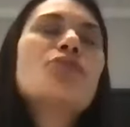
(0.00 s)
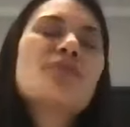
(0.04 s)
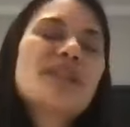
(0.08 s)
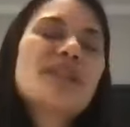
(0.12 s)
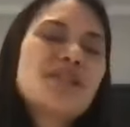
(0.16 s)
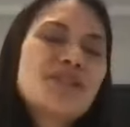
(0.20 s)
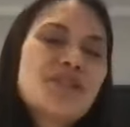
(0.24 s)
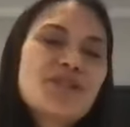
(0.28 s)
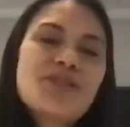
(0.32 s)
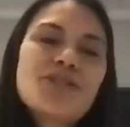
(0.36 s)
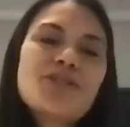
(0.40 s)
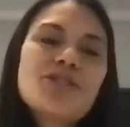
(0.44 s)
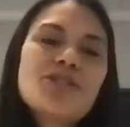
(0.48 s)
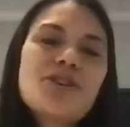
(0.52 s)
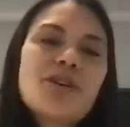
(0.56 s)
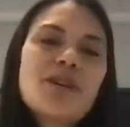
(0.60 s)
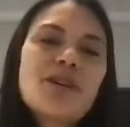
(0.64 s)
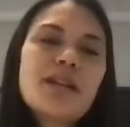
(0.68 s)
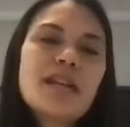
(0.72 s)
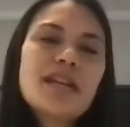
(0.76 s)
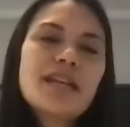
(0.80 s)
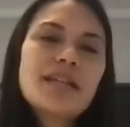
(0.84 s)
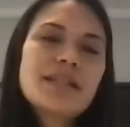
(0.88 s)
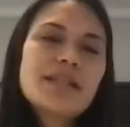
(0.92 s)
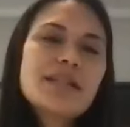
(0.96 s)
research
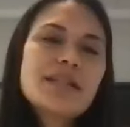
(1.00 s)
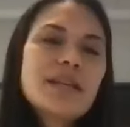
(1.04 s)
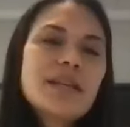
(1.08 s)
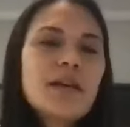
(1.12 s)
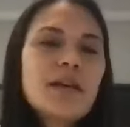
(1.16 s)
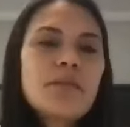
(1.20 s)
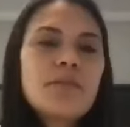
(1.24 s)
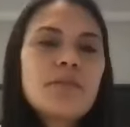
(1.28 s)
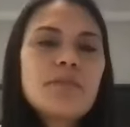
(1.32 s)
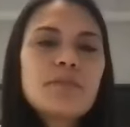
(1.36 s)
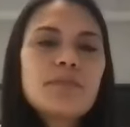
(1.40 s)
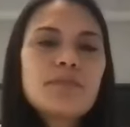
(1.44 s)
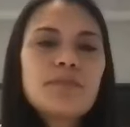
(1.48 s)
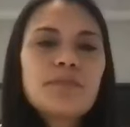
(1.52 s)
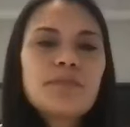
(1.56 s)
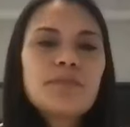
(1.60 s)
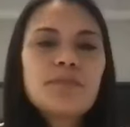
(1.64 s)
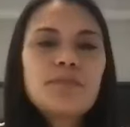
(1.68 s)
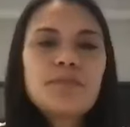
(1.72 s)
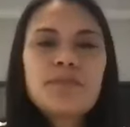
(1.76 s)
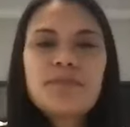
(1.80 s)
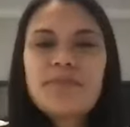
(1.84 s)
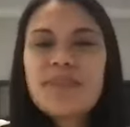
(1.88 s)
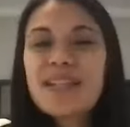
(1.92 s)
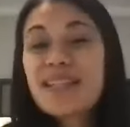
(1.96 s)
on e-stim
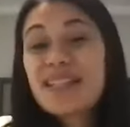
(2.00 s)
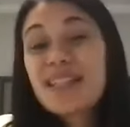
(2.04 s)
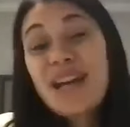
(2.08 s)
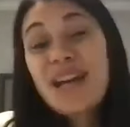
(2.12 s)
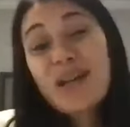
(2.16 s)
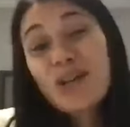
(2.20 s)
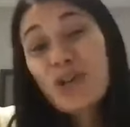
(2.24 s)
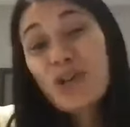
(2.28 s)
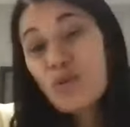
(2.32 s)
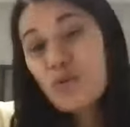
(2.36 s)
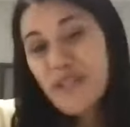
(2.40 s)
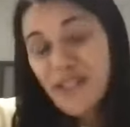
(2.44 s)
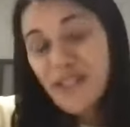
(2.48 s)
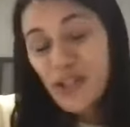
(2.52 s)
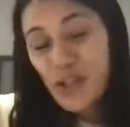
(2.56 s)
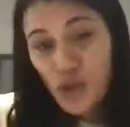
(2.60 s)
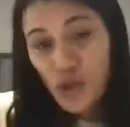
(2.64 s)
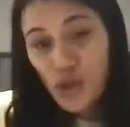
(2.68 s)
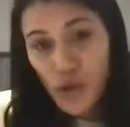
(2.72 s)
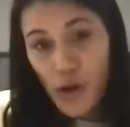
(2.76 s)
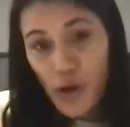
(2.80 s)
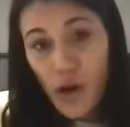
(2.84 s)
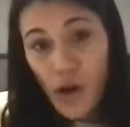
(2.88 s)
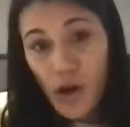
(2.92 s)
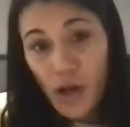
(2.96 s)
is not always
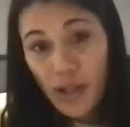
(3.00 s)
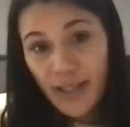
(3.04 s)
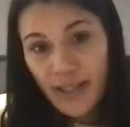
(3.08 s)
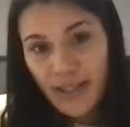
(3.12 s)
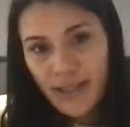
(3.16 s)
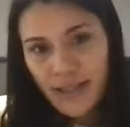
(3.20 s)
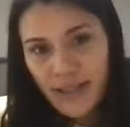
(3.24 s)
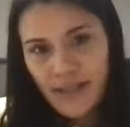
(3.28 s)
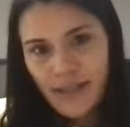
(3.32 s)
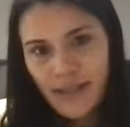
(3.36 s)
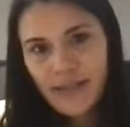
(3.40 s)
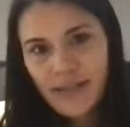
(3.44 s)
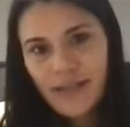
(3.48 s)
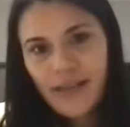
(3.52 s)
strong,